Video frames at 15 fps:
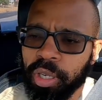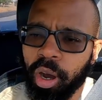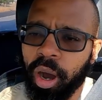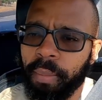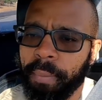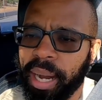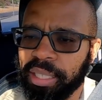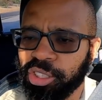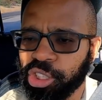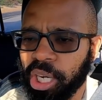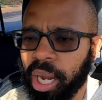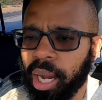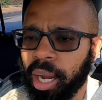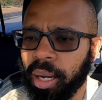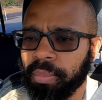on my
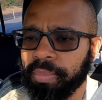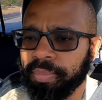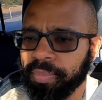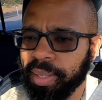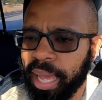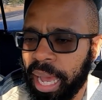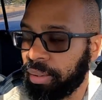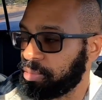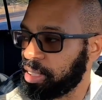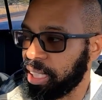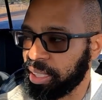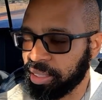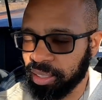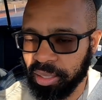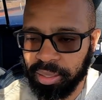job have
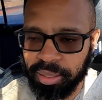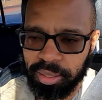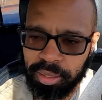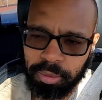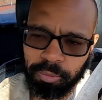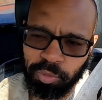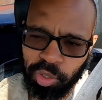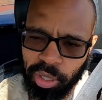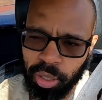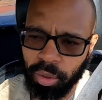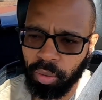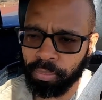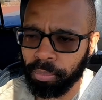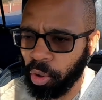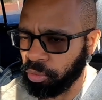Teslas, you
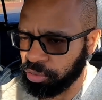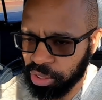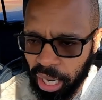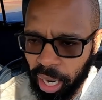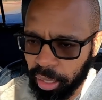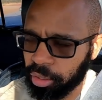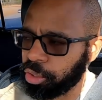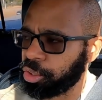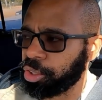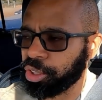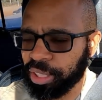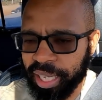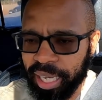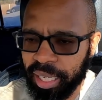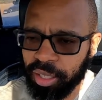know, both
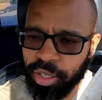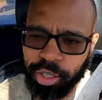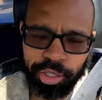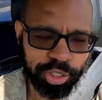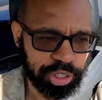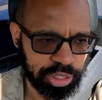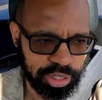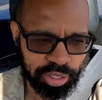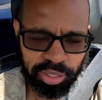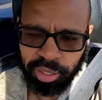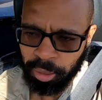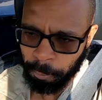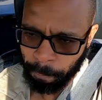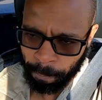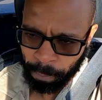doctors and nurses.
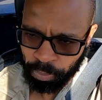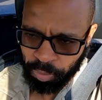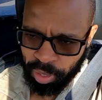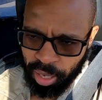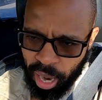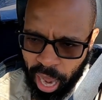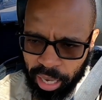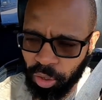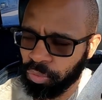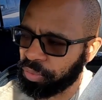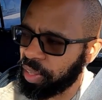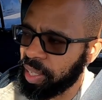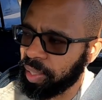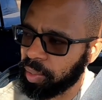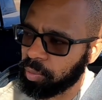I
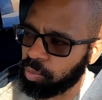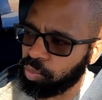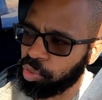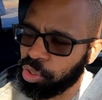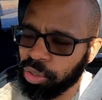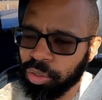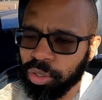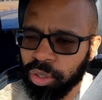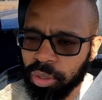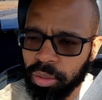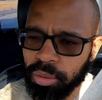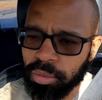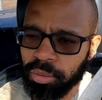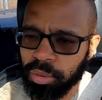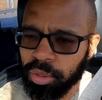don't think,
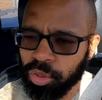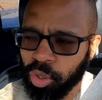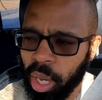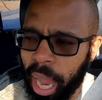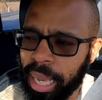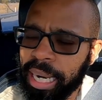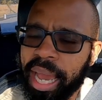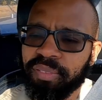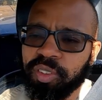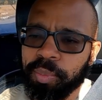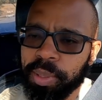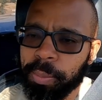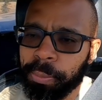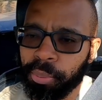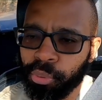I'd have to
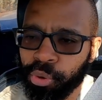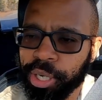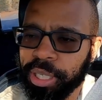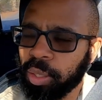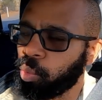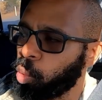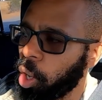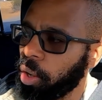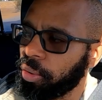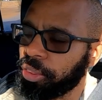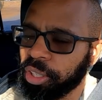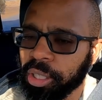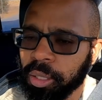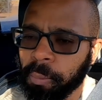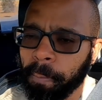be pretty
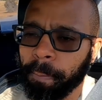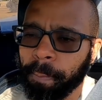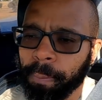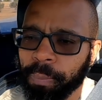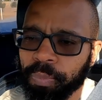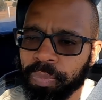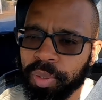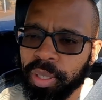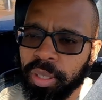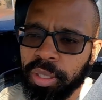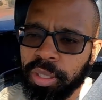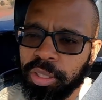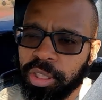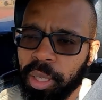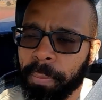wealthy
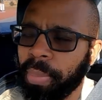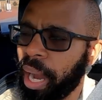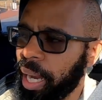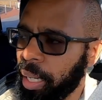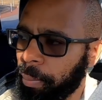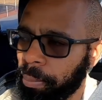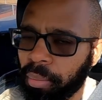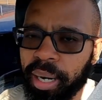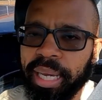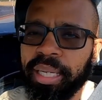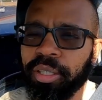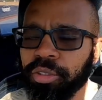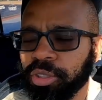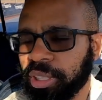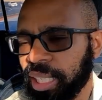to buy a
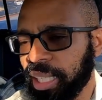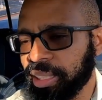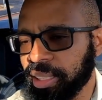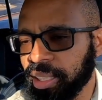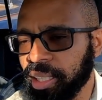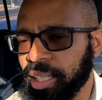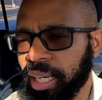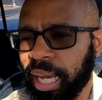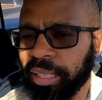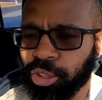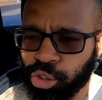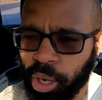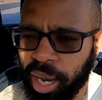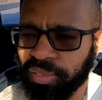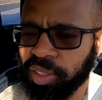brand new Tesla
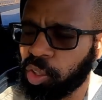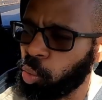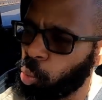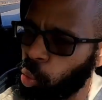and drive it to